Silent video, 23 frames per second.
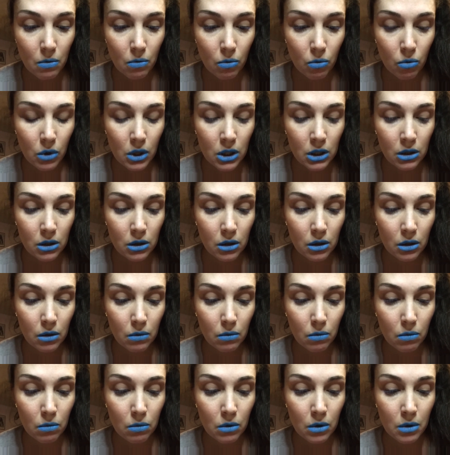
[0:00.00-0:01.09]
Wonder
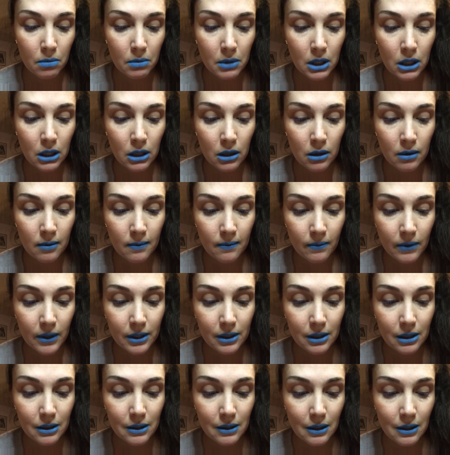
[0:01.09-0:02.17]
Woman.
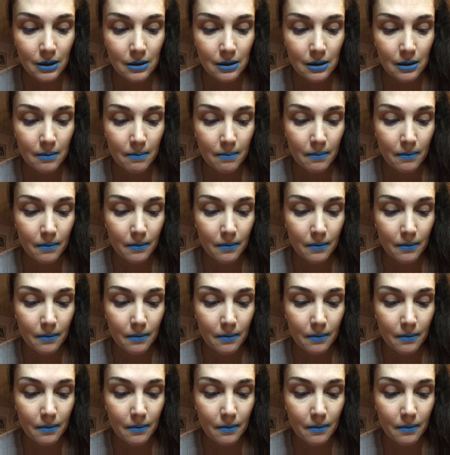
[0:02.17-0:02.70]
That's all it says.